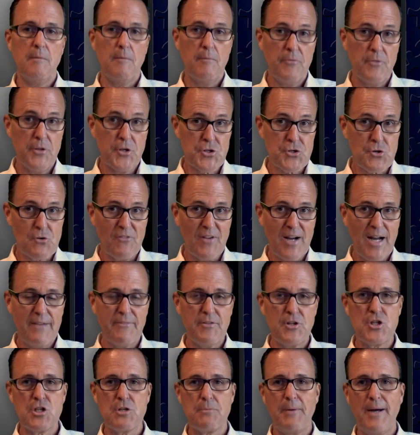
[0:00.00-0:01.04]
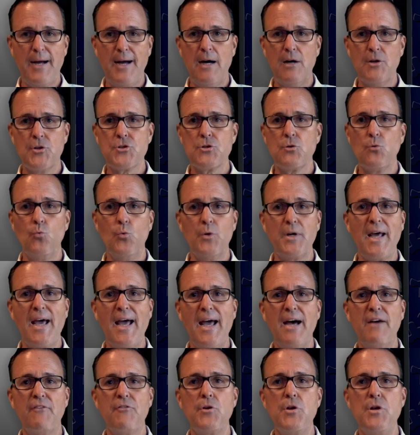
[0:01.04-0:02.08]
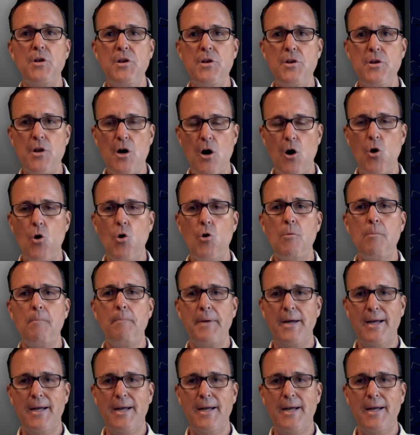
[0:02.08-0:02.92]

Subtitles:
The surviving spouse would have no